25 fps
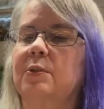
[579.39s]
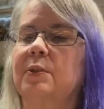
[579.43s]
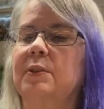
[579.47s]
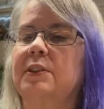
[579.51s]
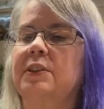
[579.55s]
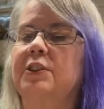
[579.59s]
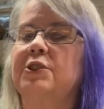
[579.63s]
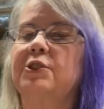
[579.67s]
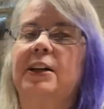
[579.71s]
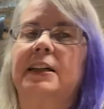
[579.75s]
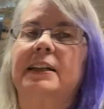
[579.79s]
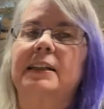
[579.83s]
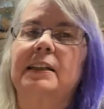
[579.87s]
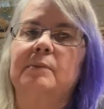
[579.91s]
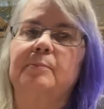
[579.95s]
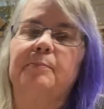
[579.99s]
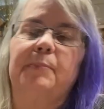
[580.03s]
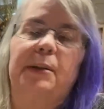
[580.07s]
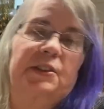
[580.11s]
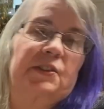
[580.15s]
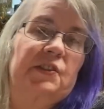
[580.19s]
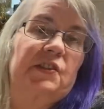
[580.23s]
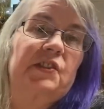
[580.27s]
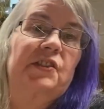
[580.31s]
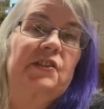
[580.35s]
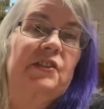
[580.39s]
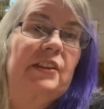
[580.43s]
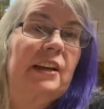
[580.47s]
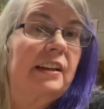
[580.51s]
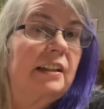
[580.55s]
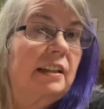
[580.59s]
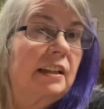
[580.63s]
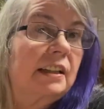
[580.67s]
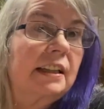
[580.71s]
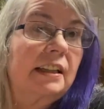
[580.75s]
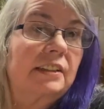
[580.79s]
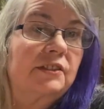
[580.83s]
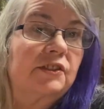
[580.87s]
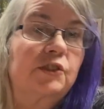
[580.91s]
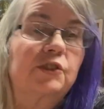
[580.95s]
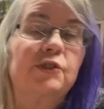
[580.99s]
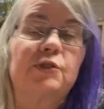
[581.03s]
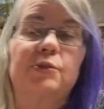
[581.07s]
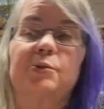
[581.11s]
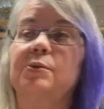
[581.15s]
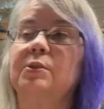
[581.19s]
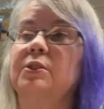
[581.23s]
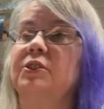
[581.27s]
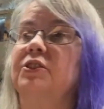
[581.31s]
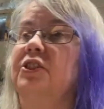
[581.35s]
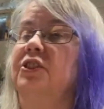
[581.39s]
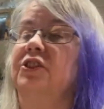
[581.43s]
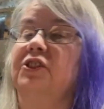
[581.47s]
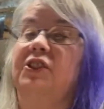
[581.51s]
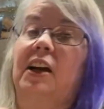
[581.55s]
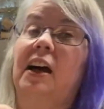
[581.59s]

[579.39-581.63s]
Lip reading: and the dragon butts his head against you and says,